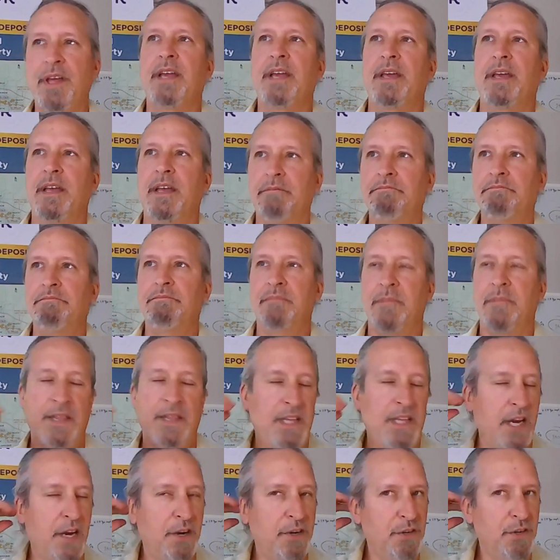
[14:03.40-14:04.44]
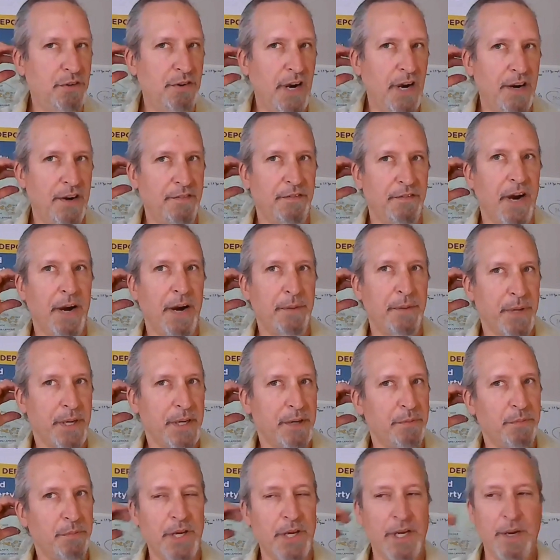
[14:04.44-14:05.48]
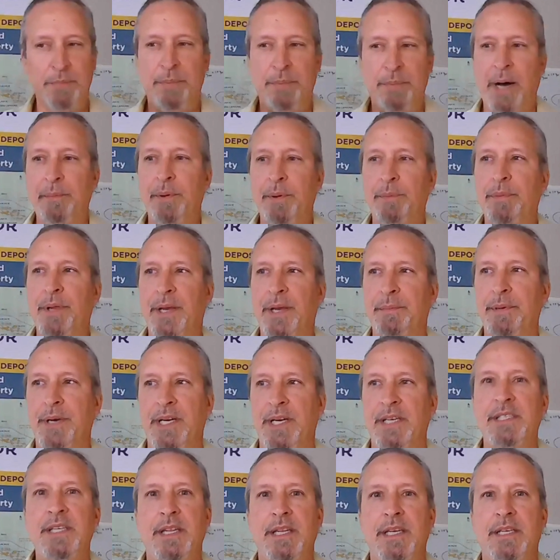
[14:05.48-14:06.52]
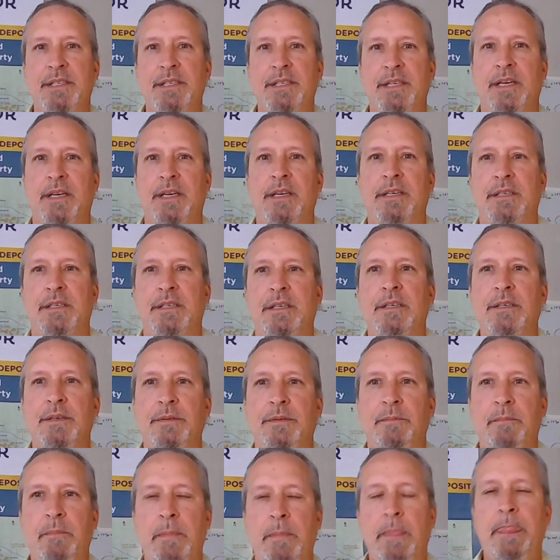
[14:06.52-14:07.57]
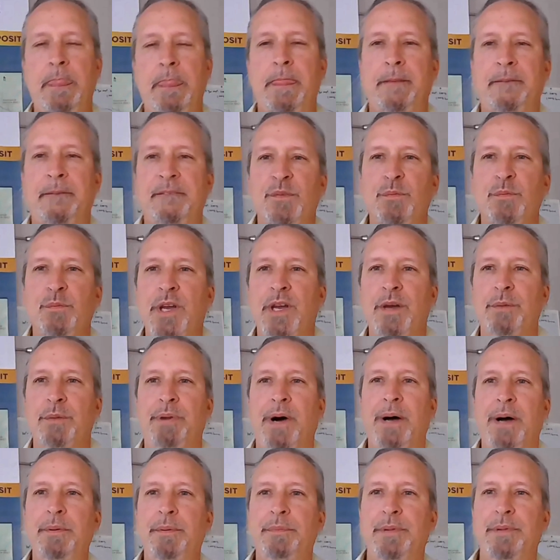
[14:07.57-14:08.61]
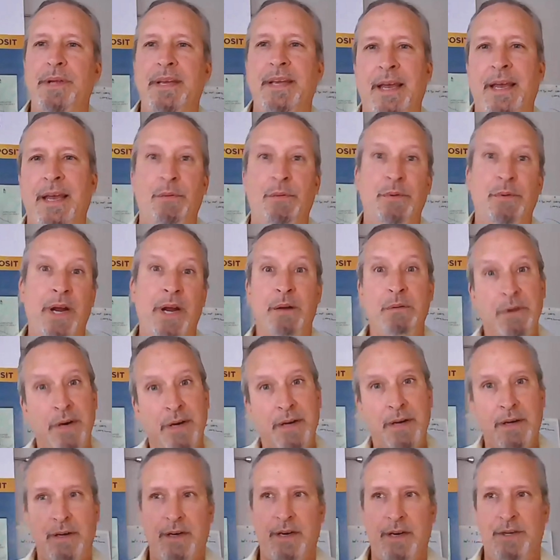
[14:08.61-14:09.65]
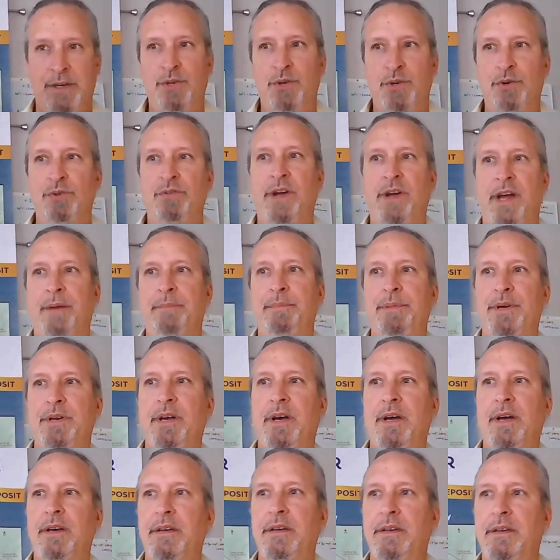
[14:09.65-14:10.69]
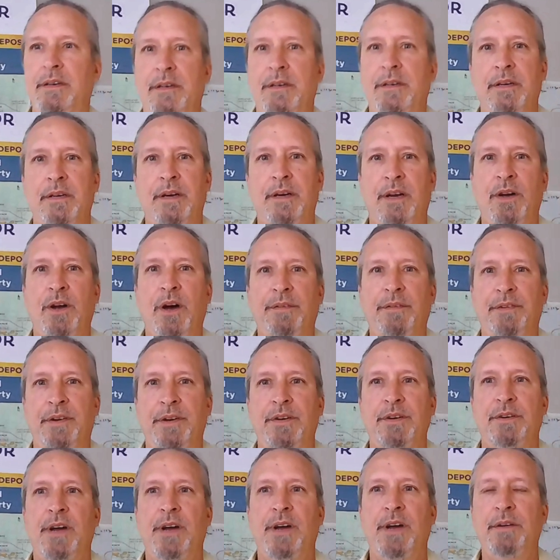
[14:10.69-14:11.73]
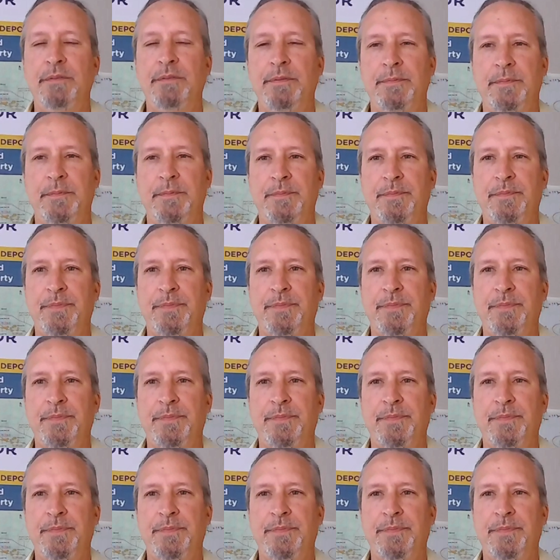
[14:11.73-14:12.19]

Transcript: thinking in the underground environment, we could probably, because of these thicknesses, we could probably get away with a two gram per ton cutoff underground